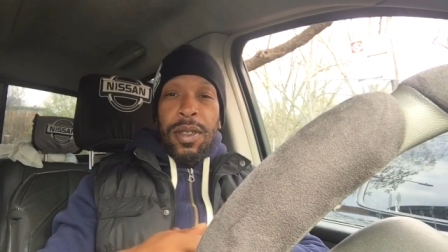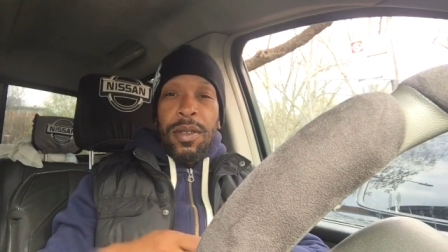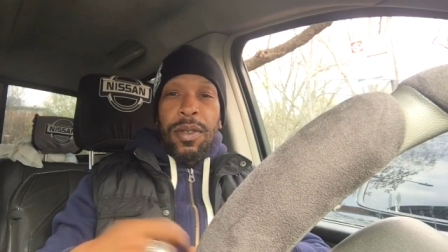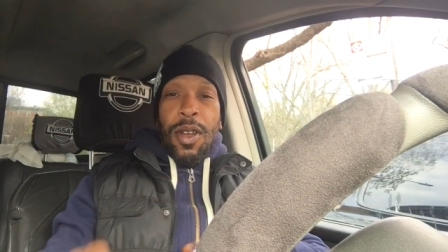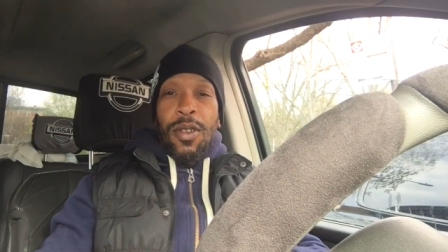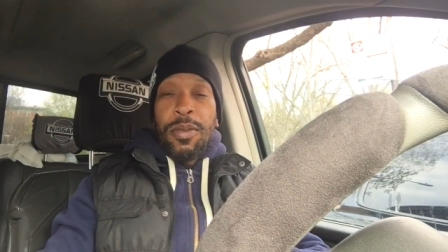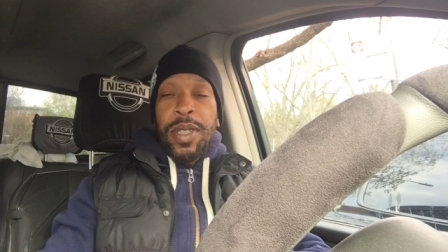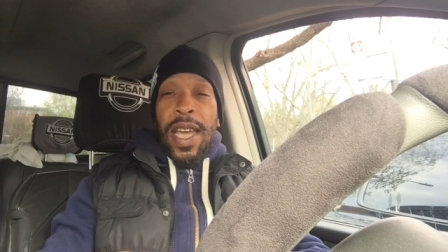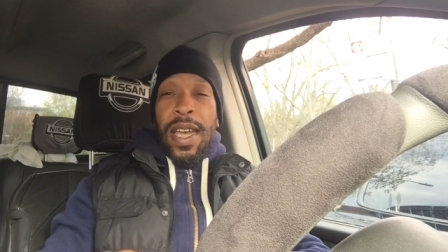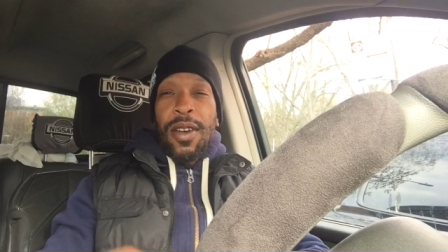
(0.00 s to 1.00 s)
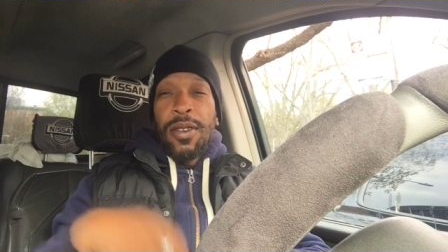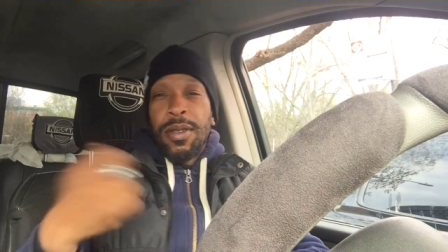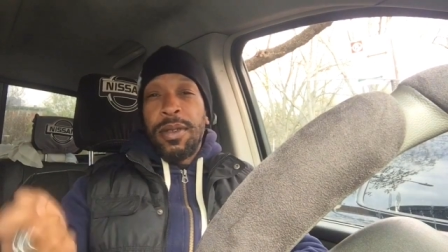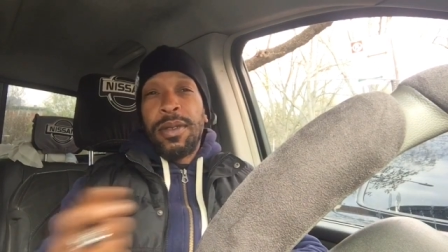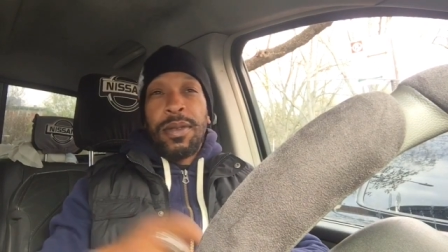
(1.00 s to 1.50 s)
throw them down.
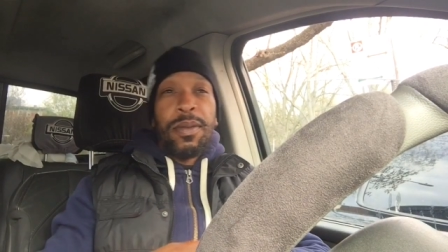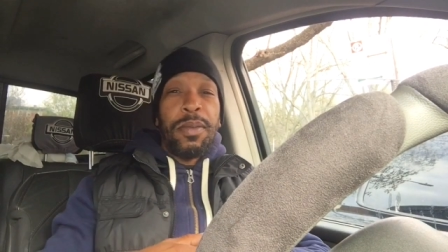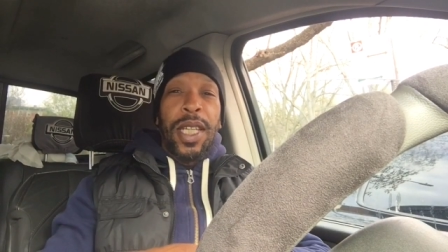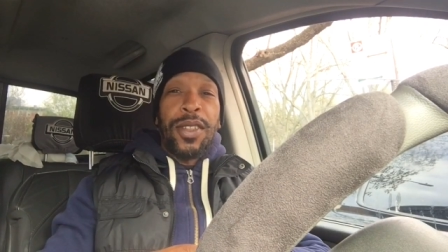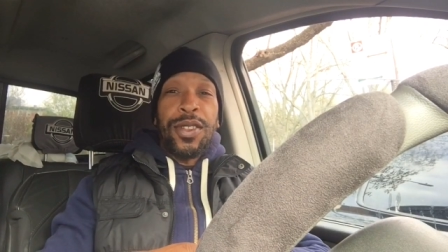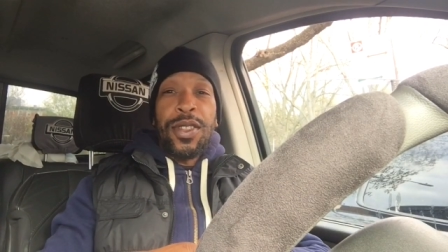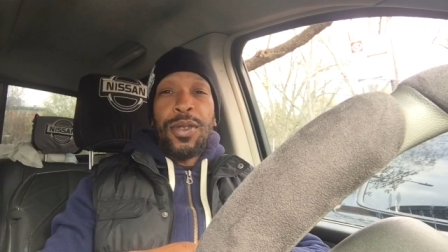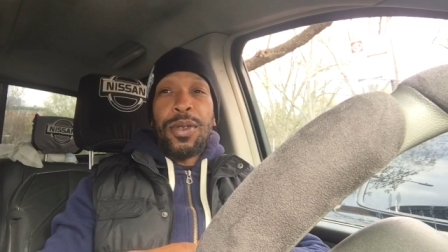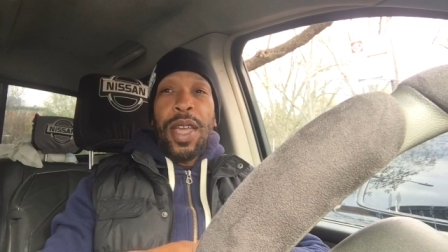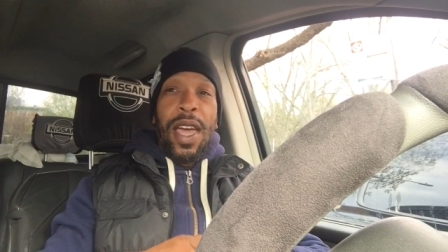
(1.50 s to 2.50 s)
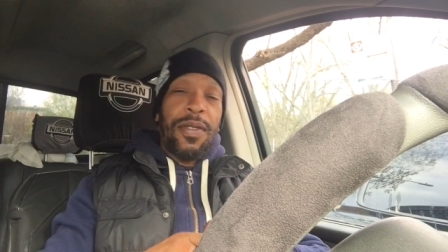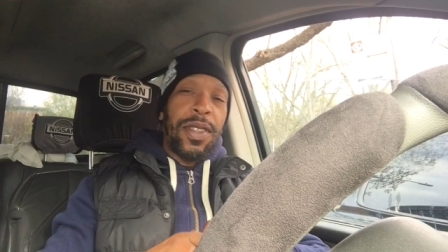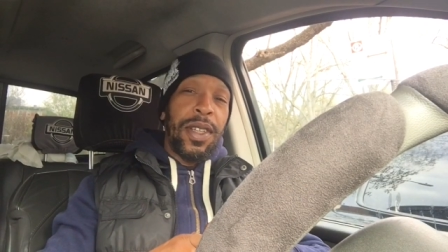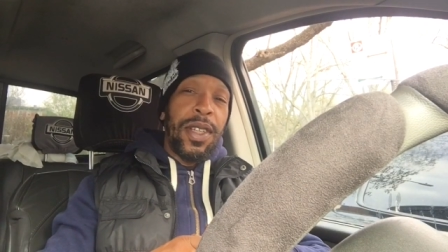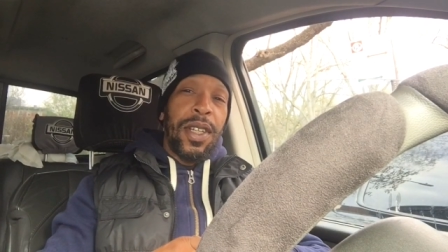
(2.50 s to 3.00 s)
Make your student have
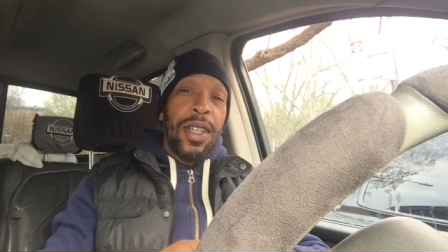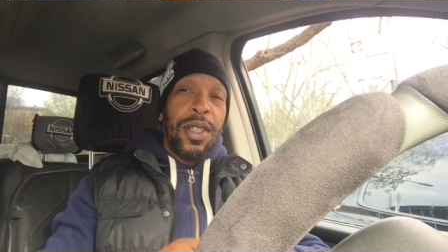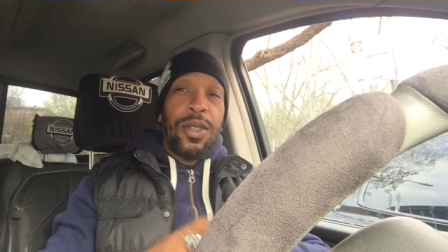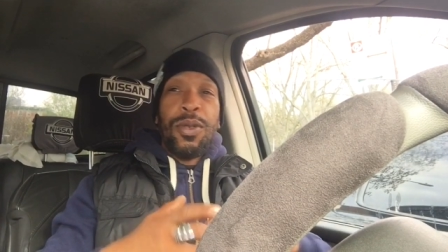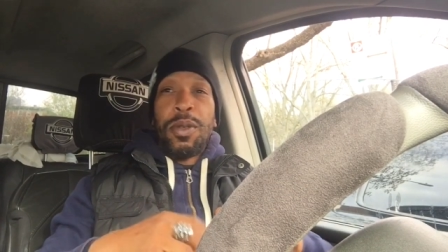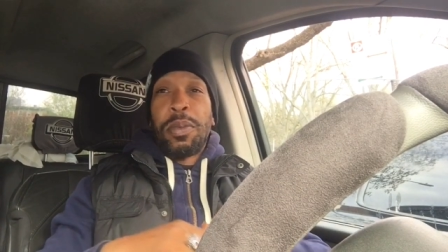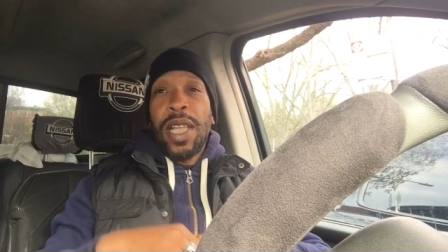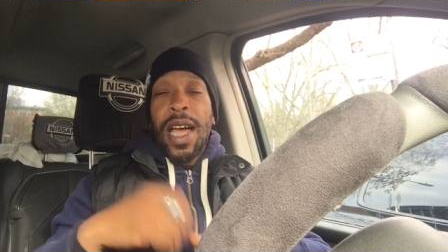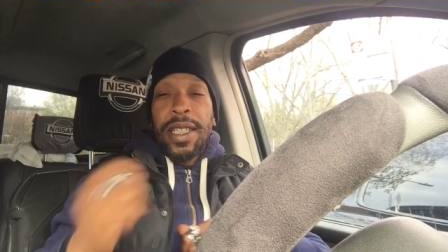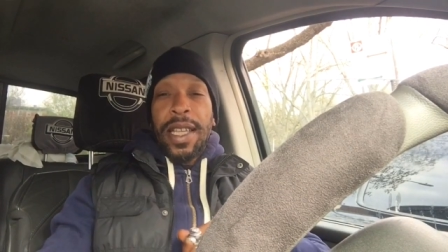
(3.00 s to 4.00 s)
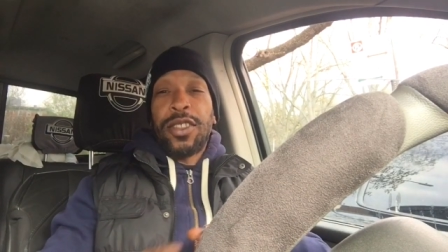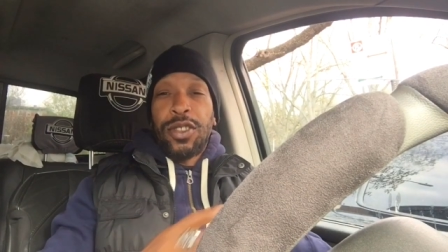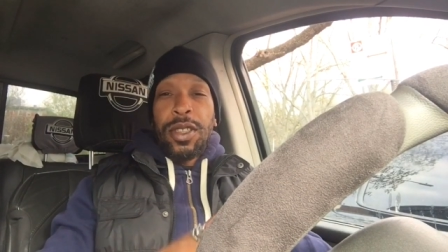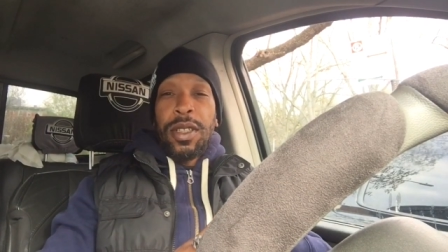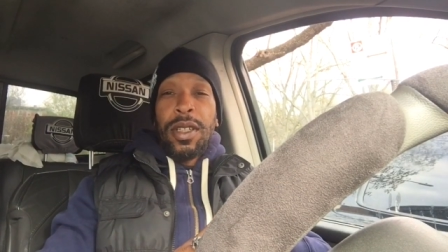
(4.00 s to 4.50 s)
to do the block that
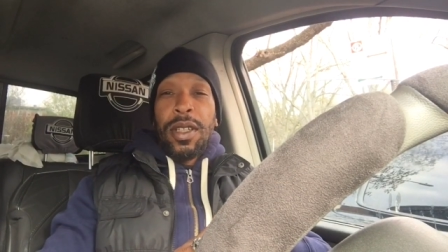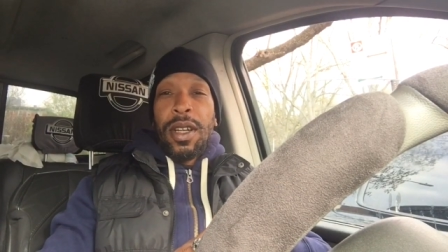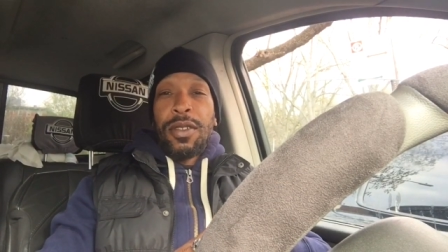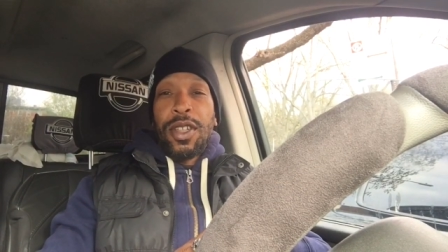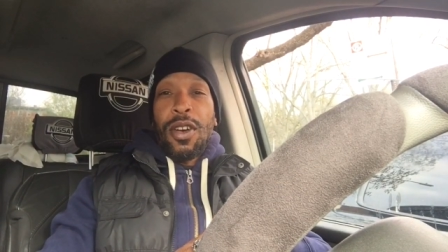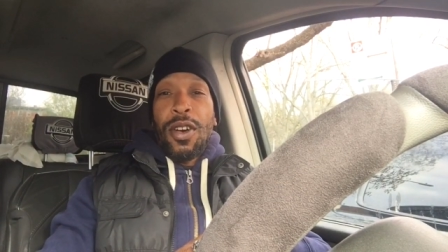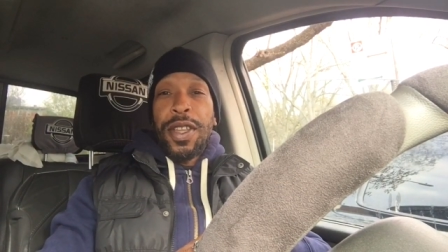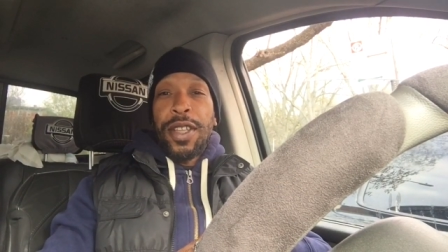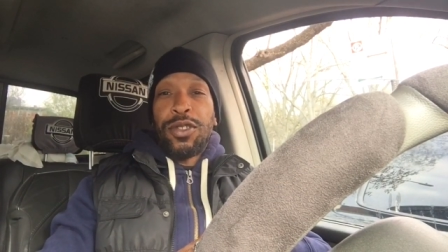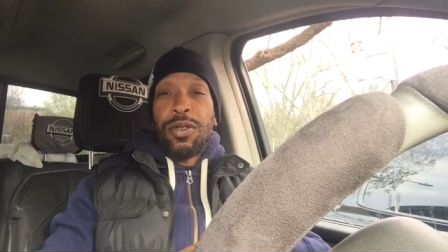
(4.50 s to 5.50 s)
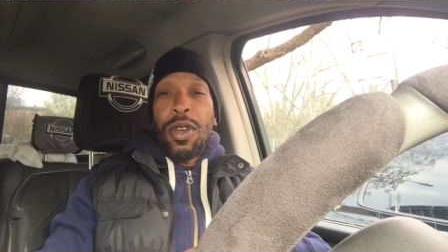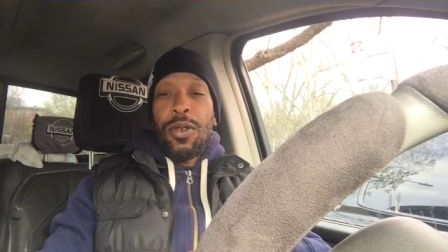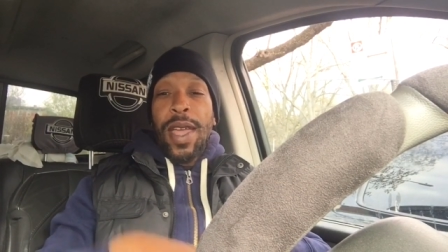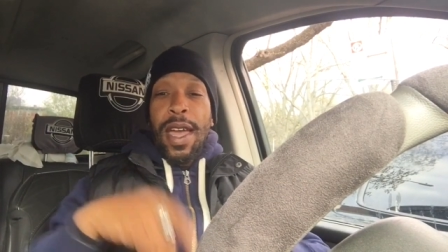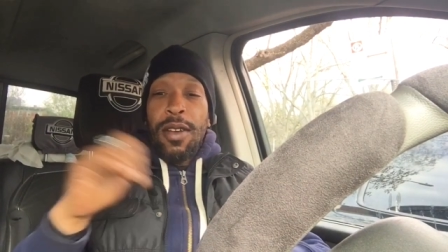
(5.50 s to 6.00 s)
you, of the card that you throw
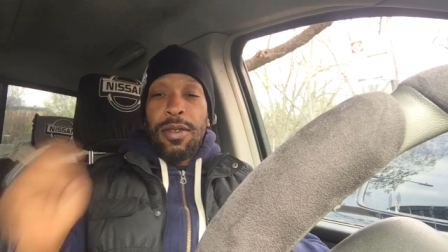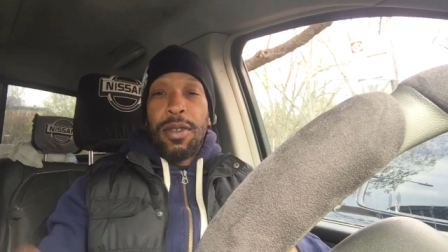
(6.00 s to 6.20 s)
down.